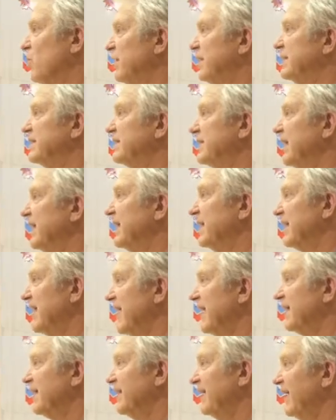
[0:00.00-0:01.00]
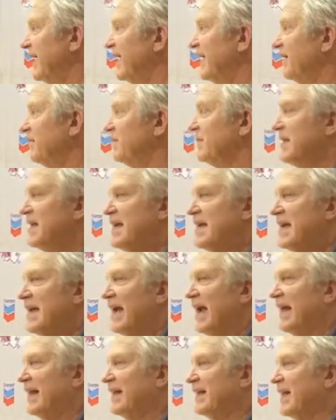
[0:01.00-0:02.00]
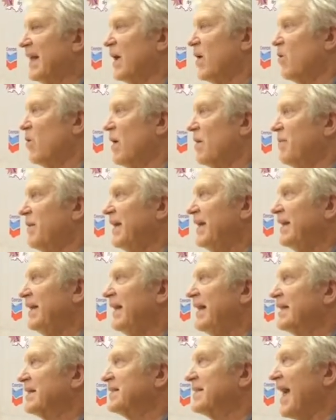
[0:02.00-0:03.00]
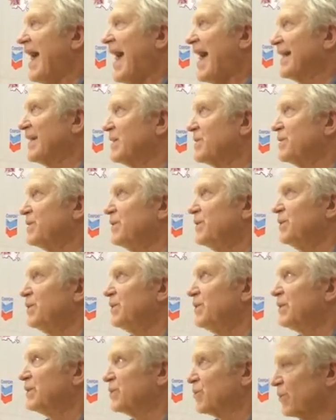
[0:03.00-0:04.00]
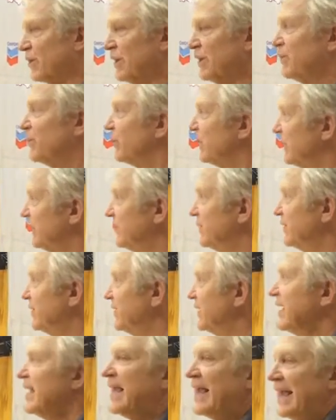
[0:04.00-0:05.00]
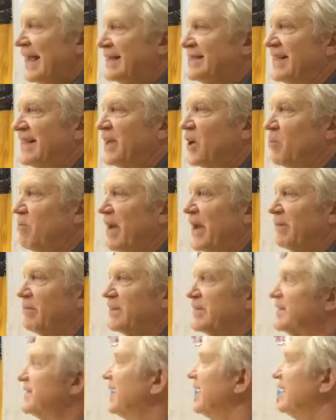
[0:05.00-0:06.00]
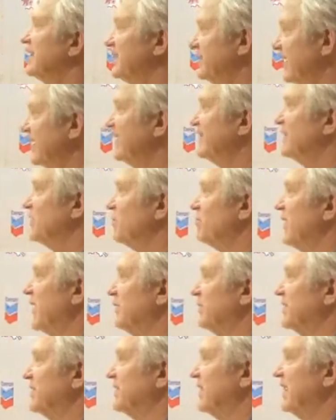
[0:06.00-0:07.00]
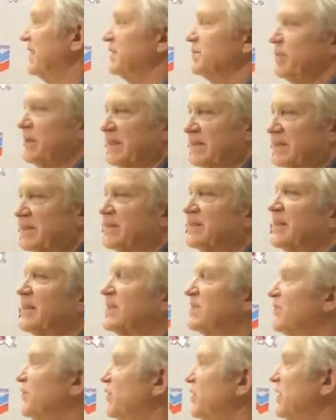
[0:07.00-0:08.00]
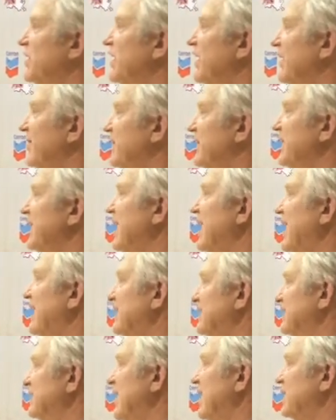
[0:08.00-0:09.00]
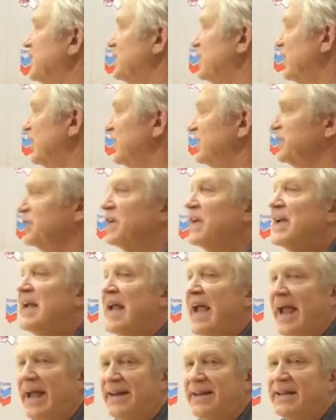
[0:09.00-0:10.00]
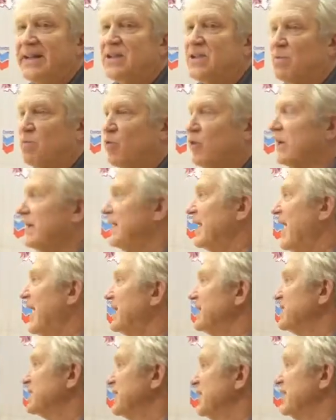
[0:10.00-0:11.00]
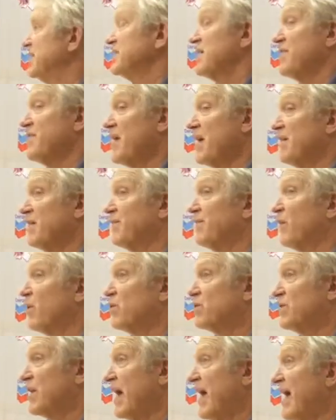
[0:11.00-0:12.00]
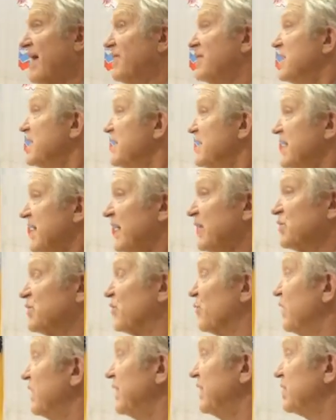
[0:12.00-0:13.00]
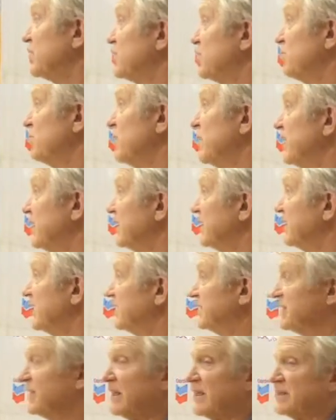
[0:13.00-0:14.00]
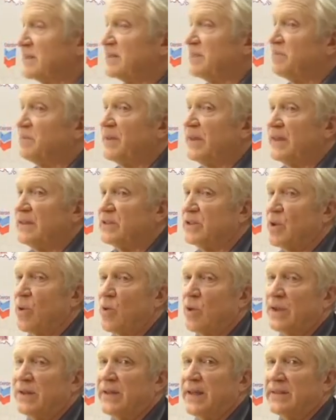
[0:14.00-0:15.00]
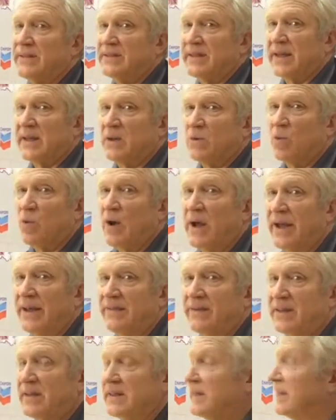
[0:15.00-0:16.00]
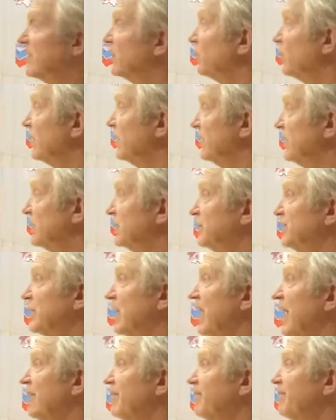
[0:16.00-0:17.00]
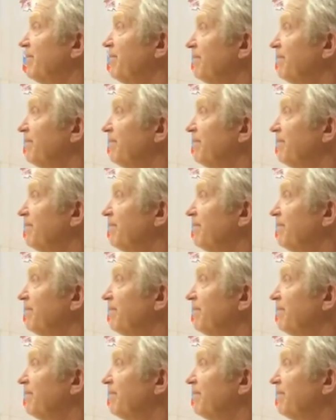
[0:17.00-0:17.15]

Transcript: when he's taken out of the game. And, you know, I mean, his attitude is really, really good. Is he going to make mistakes? Yeah, he's going to make mistakes. But he's a 6'11" guy that's got touch and did some really nice things. I thought in the first half he's really instrumental in us getting some things going in that second wave and did a really good job.